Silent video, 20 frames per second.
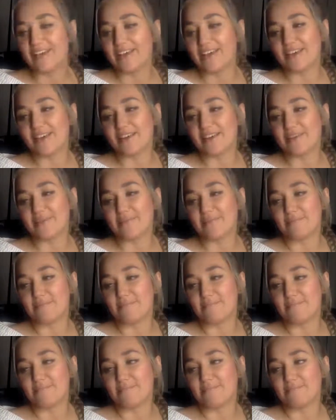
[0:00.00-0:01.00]
Um,
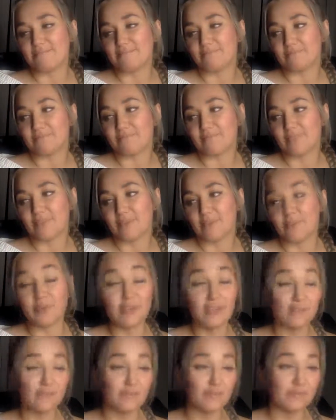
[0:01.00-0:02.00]
we
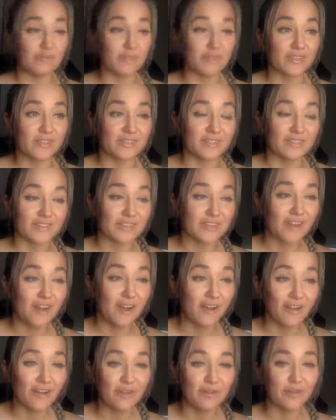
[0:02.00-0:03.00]
even released a
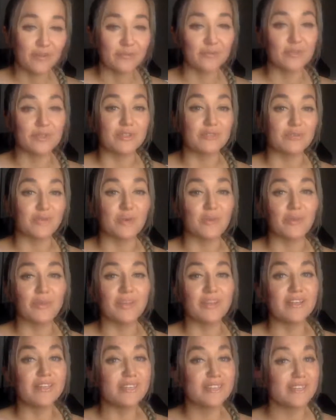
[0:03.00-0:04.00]
song called "What's Wrong with
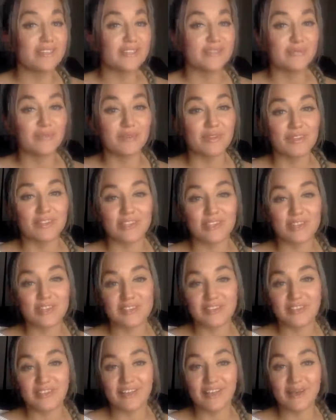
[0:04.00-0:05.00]
Us" with
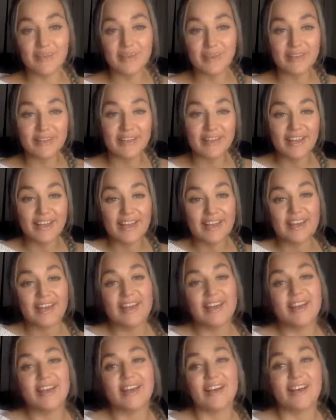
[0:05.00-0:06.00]
Chase the Comet.
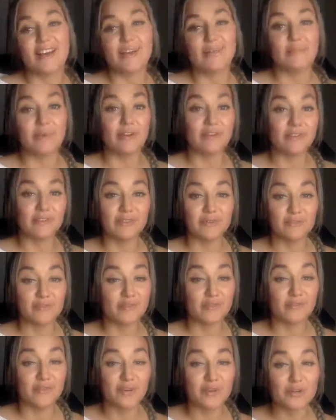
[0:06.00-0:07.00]
I don't know if
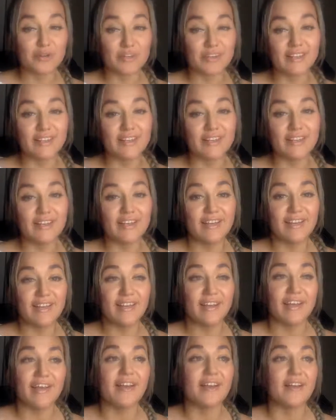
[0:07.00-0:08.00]
you've heard it.
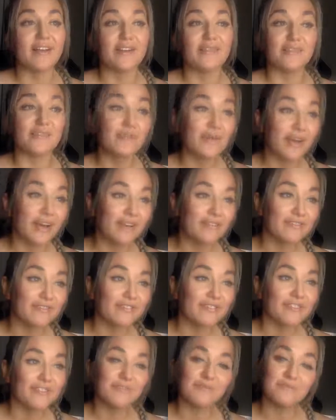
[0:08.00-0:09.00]
If you
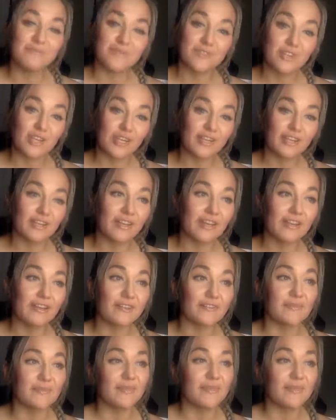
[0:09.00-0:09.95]
haven't, check it out.